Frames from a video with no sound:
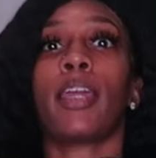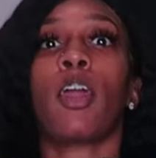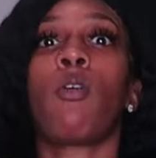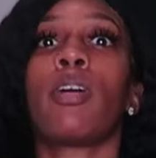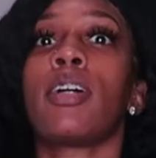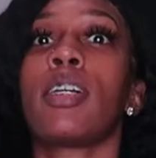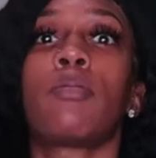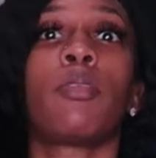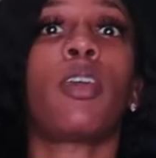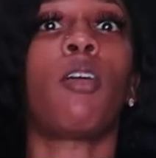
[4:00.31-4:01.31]
your
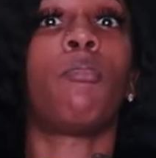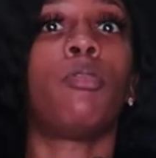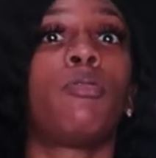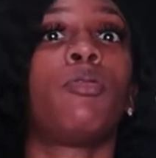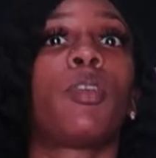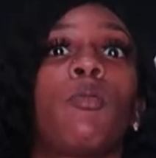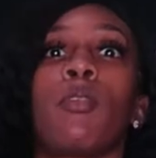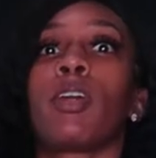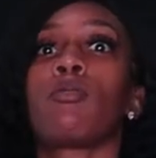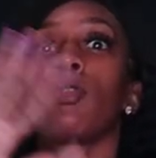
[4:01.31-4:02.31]
husband, your boo, you can
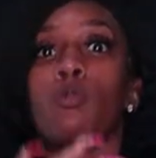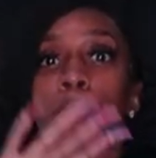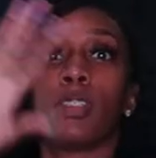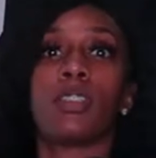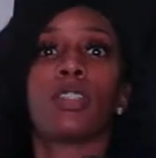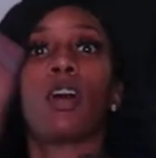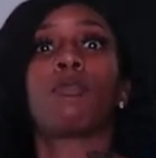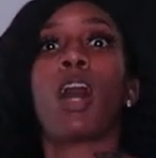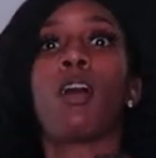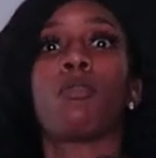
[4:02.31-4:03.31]
wear your two pieces and
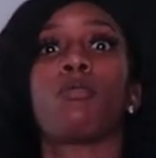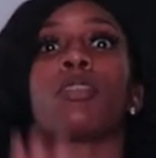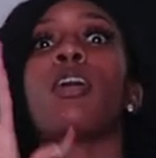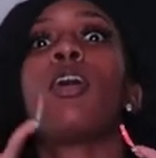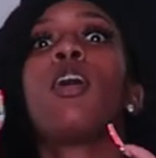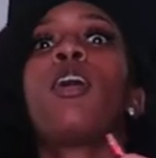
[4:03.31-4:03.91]
your thongs.